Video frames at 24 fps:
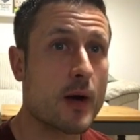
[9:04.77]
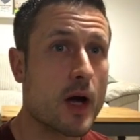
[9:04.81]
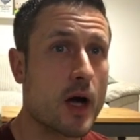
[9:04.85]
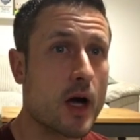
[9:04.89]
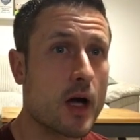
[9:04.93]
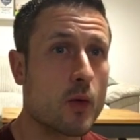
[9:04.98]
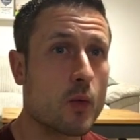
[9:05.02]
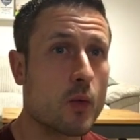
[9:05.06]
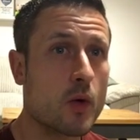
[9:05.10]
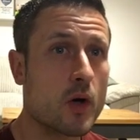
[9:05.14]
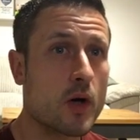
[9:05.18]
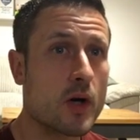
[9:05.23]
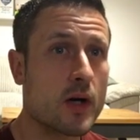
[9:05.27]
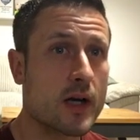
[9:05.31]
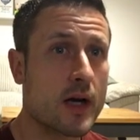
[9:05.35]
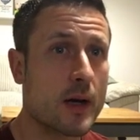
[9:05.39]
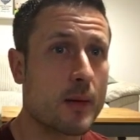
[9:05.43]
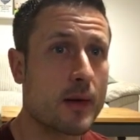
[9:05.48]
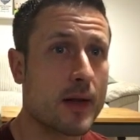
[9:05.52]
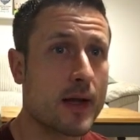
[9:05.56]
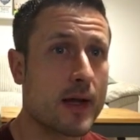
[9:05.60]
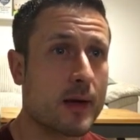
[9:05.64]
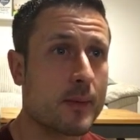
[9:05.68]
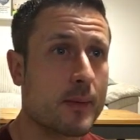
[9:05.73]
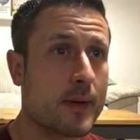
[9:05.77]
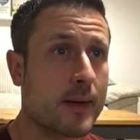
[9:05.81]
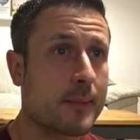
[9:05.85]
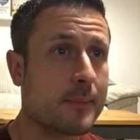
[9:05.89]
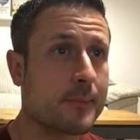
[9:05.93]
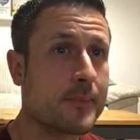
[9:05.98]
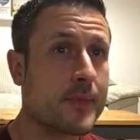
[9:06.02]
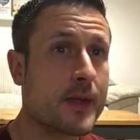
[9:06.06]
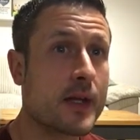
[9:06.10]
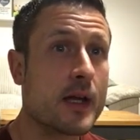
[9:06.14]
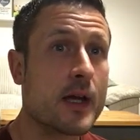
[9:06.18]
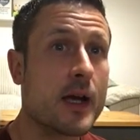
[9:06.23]
We'll hook up later, man.
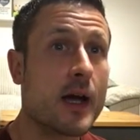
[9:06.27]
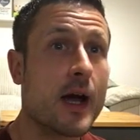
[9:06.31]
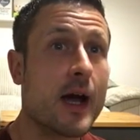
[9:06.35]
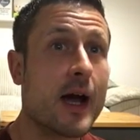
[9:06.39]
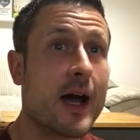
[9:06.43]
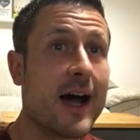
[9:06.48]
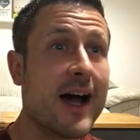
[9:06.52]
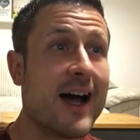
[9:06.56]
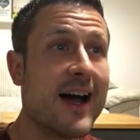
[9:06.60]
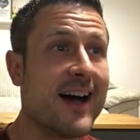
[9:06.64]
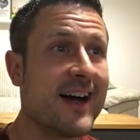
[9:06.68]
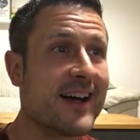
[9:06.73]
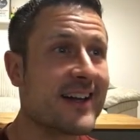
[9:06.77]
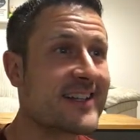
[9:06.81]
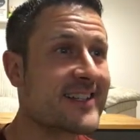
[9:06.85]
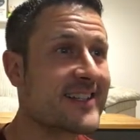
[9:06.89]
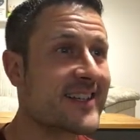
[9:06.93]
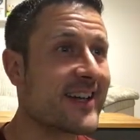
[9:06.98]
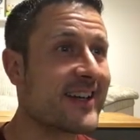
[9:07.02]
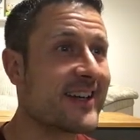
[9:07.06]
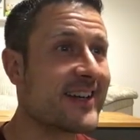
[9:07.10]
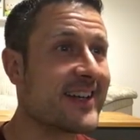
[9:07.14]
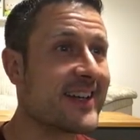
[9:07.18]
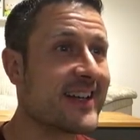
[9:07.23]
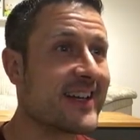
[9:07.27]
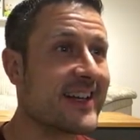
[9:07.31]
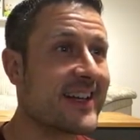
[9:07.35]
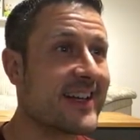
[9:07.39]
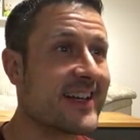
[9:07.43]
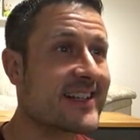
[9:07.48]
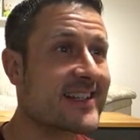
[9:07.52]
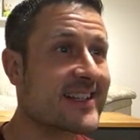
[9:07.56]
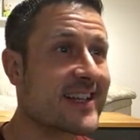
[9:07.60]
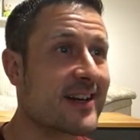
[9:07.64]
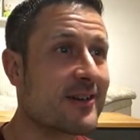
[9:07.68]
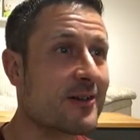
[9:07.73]
So the
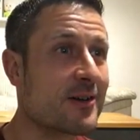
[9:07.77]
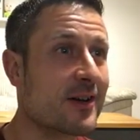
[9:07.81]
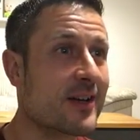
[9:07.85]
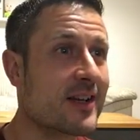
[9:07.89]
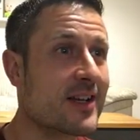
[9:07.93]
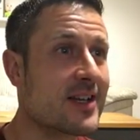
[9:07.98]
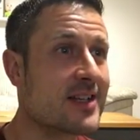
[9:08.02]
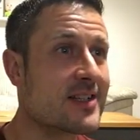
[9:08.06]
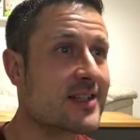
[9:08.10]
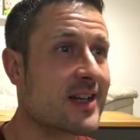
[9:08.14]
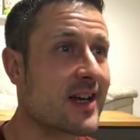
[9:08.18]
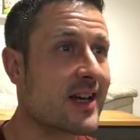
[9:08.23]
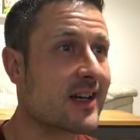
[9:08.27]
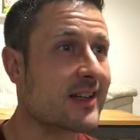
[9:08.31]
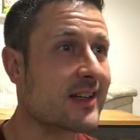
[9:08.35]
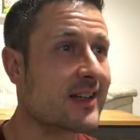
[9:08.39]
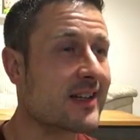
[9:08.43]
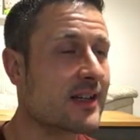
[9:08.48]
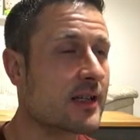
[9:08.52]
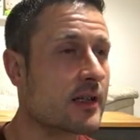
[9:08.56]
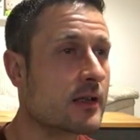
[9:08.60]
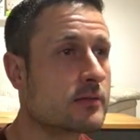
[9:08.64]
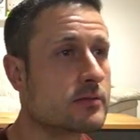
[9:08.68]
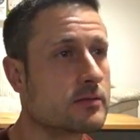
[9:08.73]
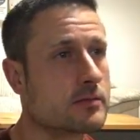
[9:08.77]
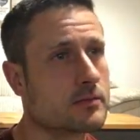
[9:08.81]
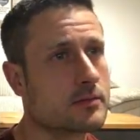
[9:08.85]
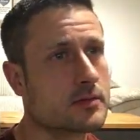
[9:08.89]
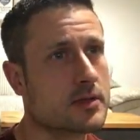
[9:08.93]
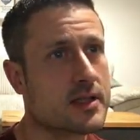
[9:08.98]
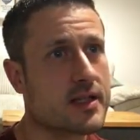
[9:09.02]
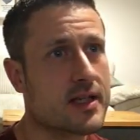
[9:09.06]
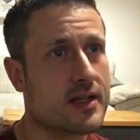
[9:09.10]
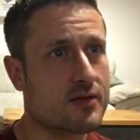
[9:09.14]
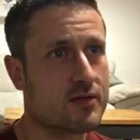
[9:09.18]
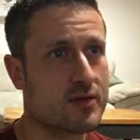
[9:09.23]
interior on these,
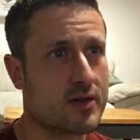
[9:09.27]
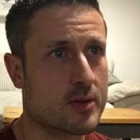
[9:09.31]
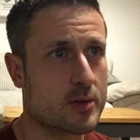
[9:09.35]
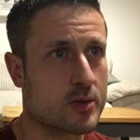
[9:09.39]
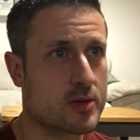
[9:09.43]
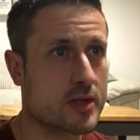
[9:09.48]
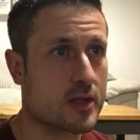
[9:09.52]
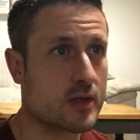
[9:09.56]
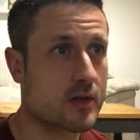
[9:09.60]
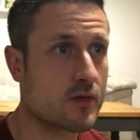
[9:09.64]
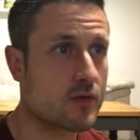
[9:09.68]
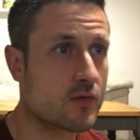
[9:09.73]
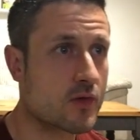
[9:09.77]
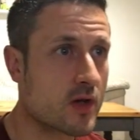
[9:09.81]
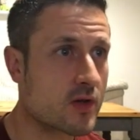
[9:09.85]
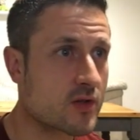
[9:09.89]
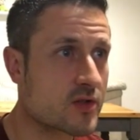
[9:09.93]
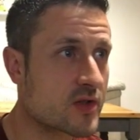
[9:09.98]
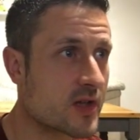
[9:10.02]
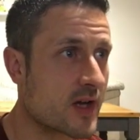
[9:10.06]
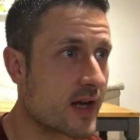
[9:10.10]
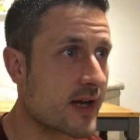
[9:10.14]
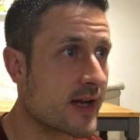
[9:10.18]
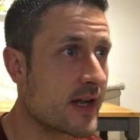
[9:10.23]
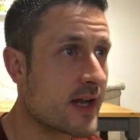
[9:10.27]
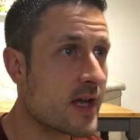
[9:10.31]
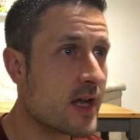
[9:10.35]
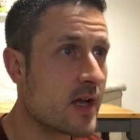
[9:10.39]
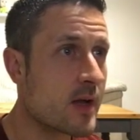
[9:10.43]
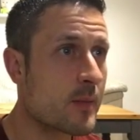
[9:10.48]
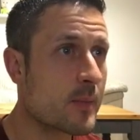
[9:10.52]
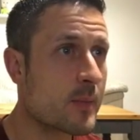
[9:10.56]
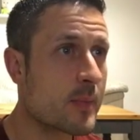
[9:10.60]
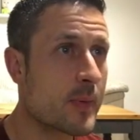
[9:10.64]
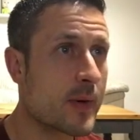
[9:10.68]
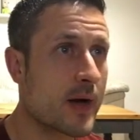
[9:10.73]
steering wheel's on the wrong side.
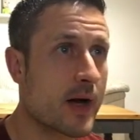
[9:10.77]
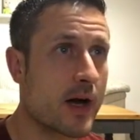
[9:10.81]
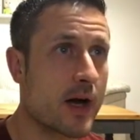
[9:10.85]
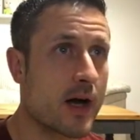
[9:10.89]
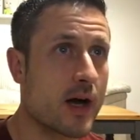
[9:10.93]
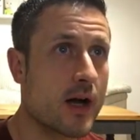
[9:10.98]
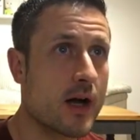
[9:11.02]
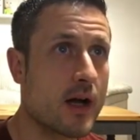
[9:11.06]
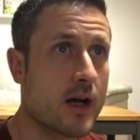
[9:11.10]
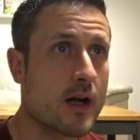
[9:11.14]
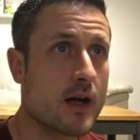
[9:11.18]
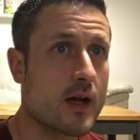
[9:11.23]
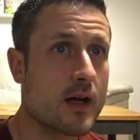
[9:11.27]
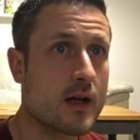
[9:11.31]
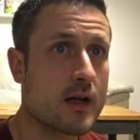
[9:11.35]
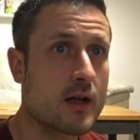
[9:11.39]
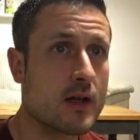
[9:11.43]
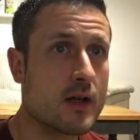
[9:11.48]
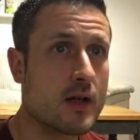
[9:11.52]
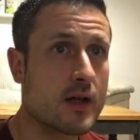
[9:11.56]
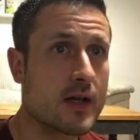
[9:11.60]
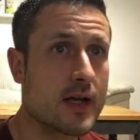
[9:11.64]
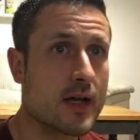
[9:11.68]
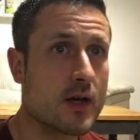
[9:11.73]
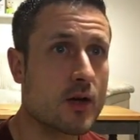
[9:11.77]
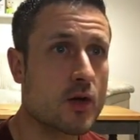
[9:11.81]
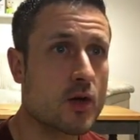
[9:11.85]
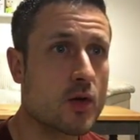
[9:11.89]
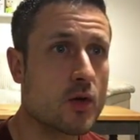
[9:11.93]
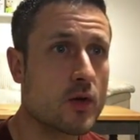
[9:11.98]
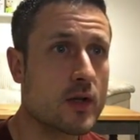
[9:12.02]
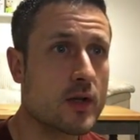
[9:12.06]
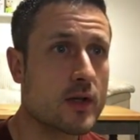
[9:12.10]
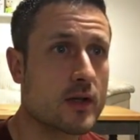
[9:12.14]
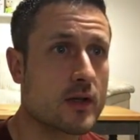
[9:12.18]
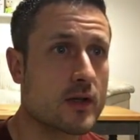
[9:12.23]
But look how
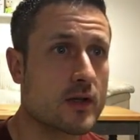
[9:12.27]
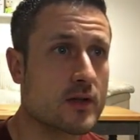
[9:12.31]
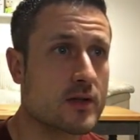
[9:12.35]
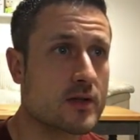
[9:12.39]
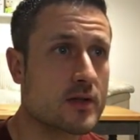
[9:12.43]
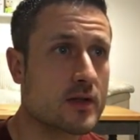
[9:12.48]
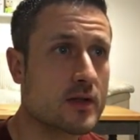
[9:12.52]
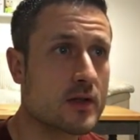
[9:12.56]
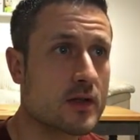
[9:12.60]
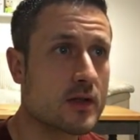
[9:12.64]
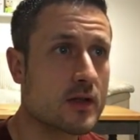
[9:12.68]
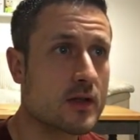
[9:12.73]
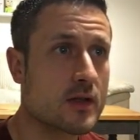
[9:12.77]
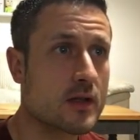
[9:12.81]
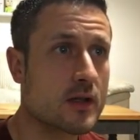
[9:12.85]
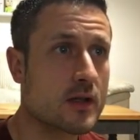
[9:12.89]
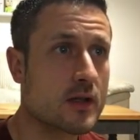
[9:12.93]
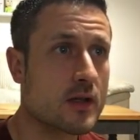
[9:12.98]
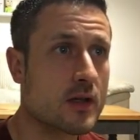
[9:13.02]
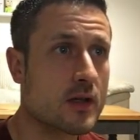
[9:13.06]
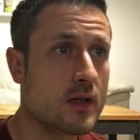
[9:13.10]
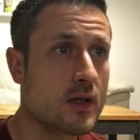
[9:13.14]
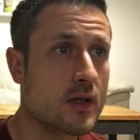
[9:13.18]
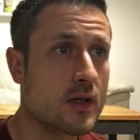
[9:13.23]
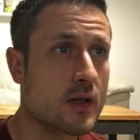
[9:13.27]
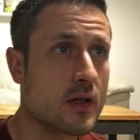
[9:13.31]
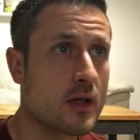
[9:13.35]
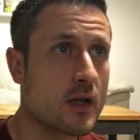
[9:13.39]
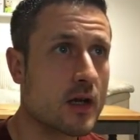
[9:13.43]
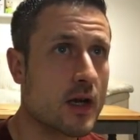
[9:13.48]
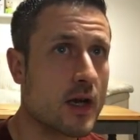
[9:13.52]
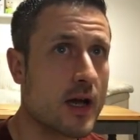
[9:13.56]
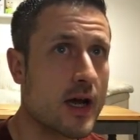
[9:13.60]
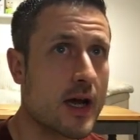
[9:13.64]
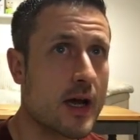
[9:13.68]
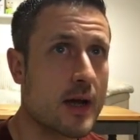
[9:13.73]
cool it looks.
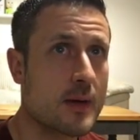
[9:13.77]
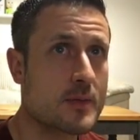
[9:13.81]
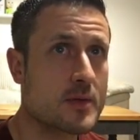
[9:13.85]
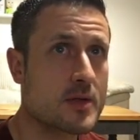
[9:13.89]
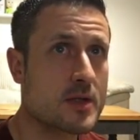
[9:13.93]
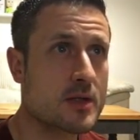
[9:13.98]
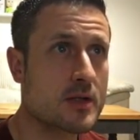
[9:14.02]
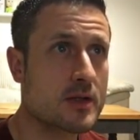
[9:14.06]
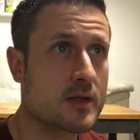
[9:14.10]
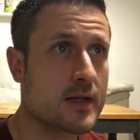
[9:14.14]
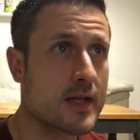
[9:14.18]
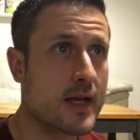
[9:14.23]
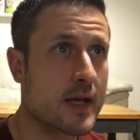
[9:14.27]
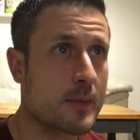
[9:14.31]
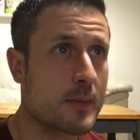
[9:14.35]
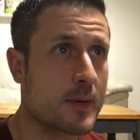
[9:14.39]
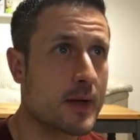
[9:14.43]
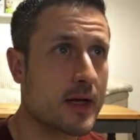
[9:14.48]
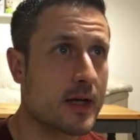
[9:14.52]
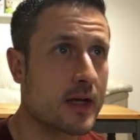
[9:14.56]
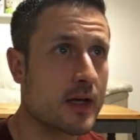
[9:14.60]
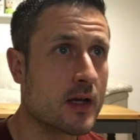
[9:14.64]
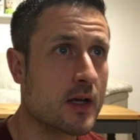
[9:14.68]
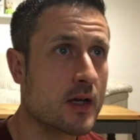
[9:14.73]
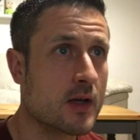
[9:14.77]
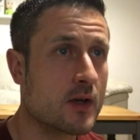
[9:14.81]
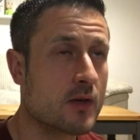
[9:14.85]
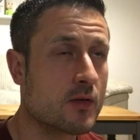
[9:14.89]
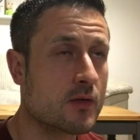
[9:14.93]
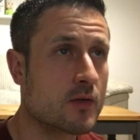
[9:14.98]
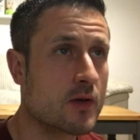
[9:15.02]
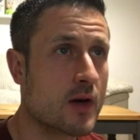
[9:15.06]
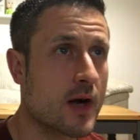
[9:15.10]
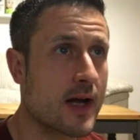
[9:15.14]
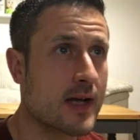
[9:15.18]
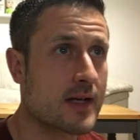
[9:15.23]
Absolutely epic.
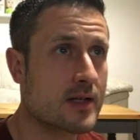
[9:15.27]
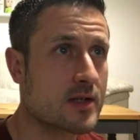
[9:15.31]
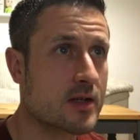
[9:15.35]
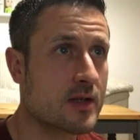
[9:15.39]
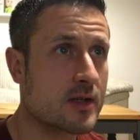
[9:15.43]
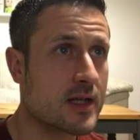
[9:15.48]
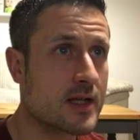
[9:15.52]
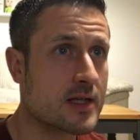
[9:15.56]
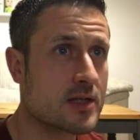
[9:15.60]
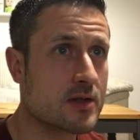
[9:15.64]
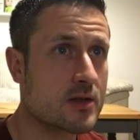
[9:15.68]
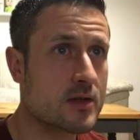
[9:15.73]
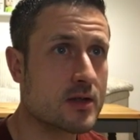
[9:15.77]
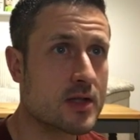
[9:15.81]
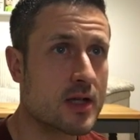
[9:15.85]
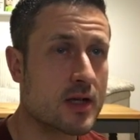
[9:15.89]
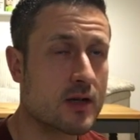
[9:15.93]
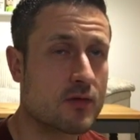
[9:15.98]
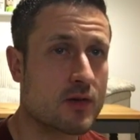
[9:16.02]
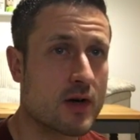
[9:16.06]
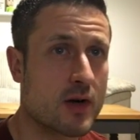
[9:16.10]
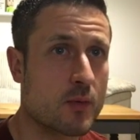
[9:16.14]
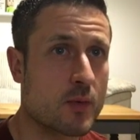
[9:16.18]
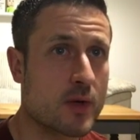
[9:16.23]
Right, so let's do a tunnel run.